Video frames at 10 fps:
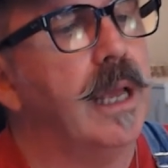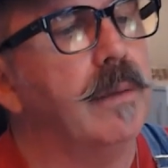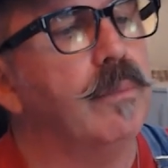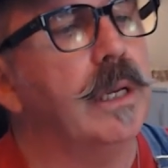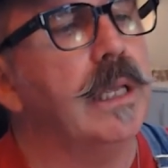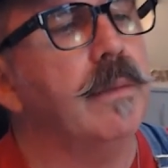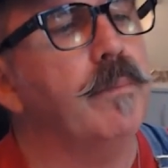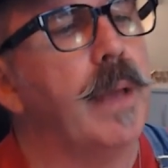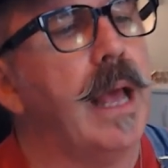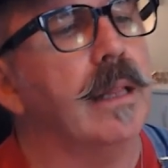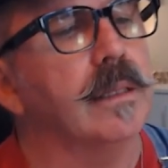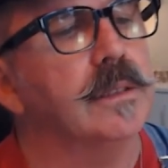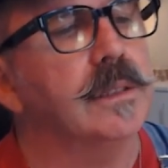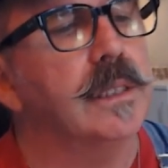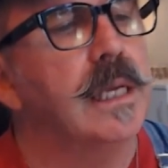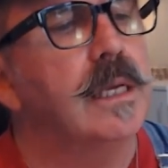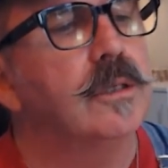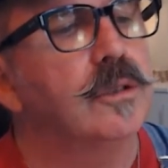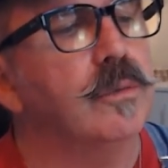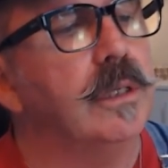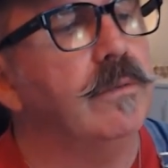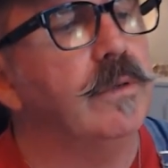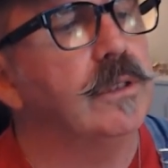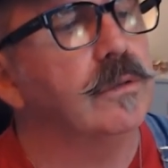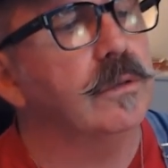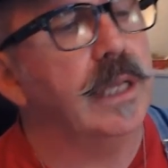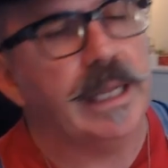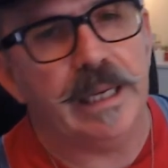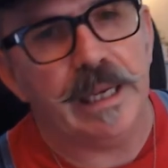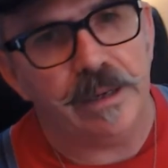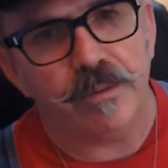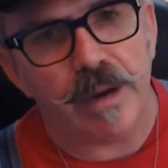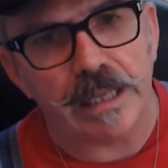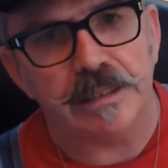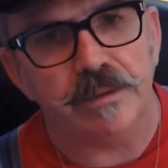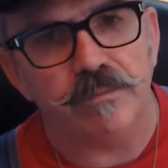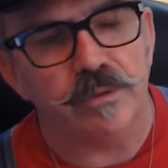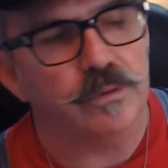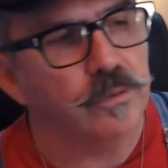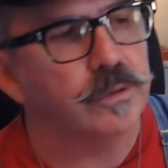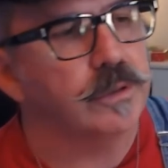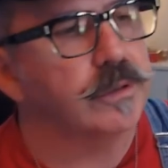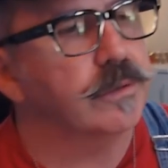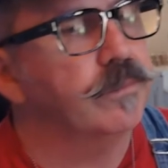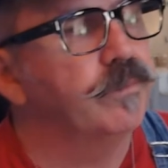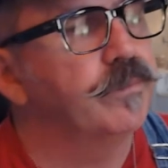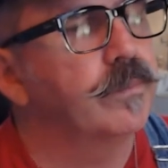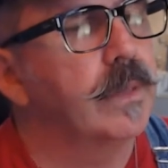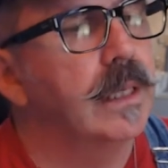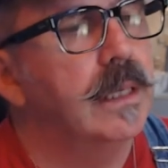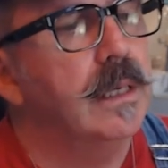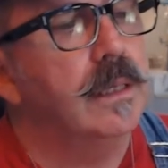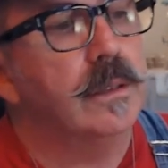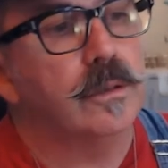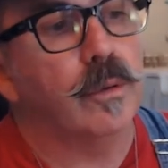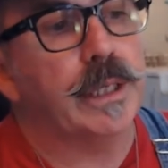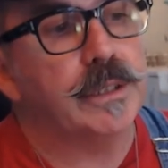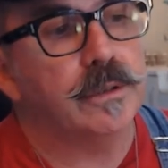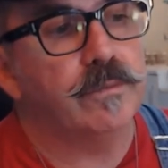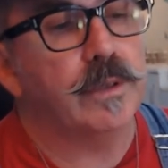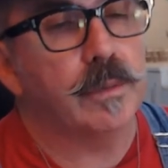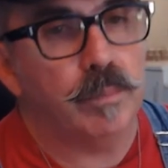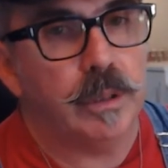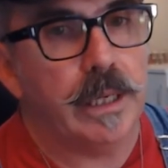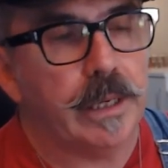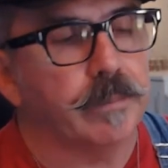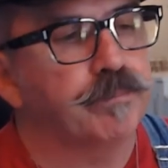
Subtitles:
and bringing balance to individual and interactive resources. The directions for completing.